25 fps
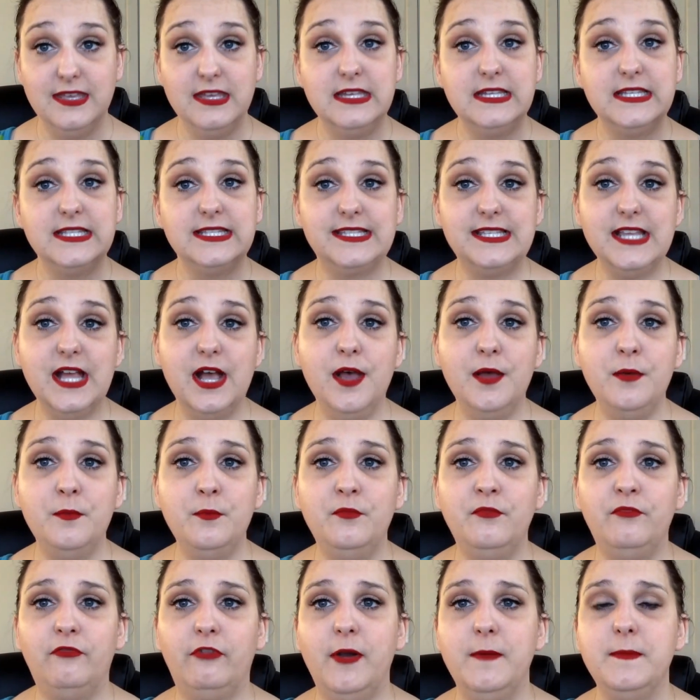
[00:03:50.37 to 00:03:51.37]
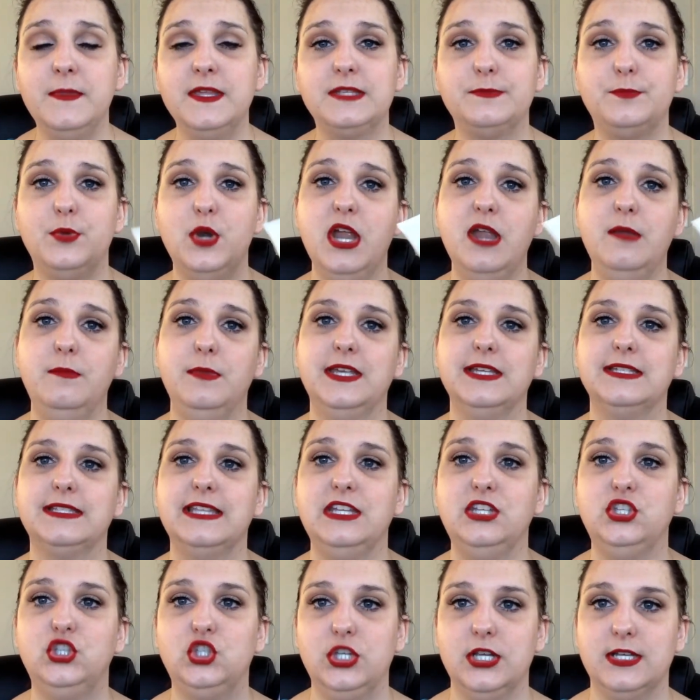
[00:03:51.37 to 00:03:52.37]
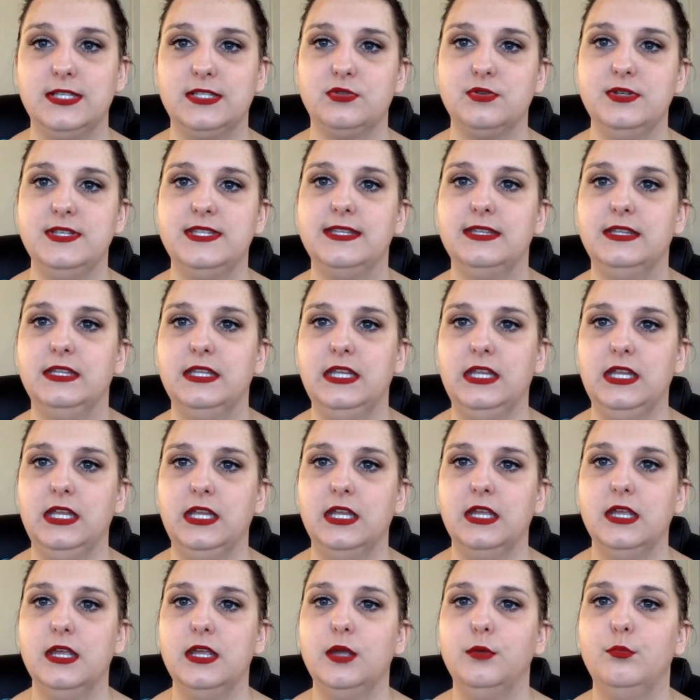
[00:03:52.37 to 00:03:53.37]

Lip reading: some from this brand because I just recently